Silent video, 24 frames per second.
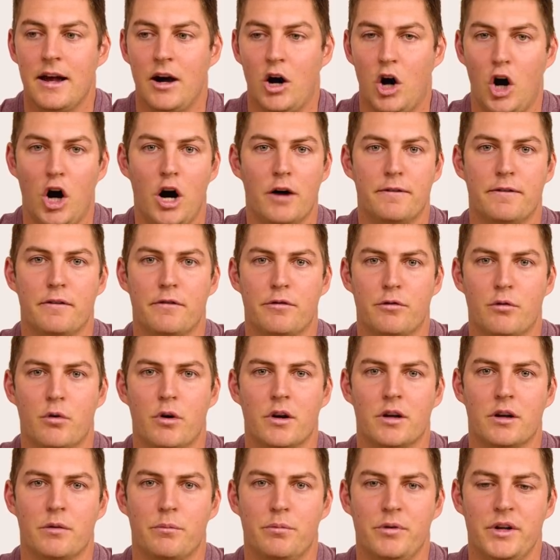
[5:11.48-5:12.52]
off of
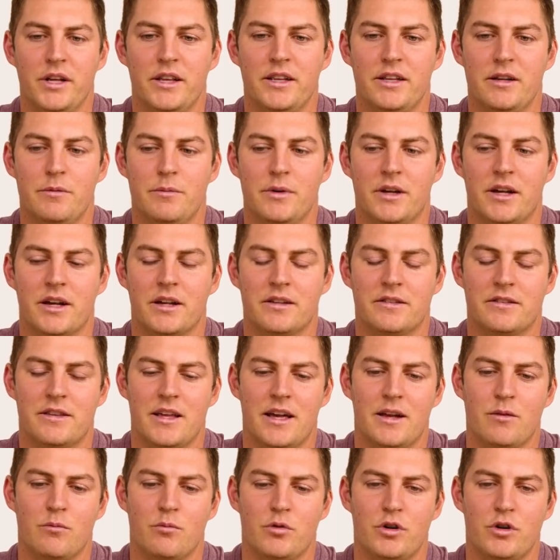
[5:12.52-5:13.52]
throwing completely, because then